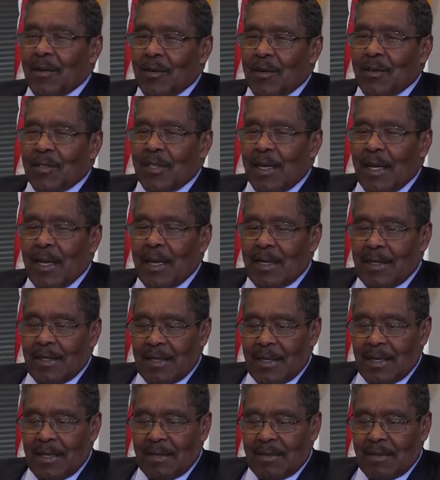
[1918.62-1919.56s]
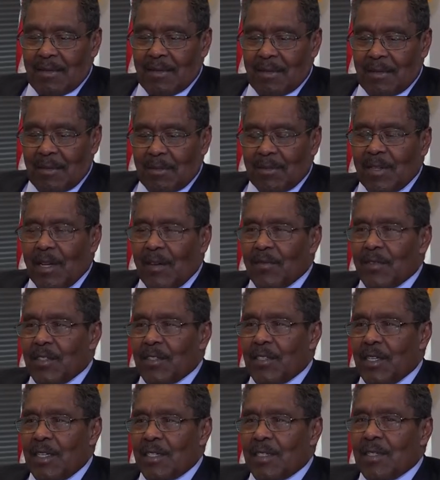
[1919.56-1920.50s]
Because I had a tough
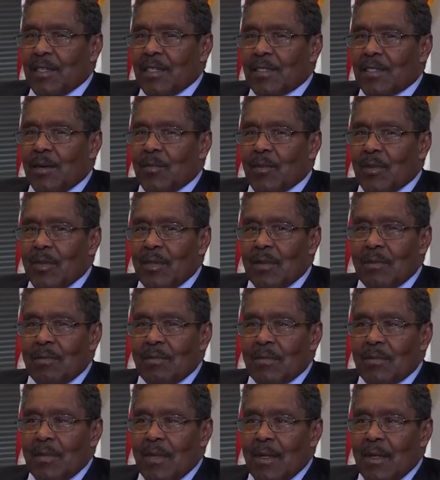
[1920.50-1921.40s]
decision at some of the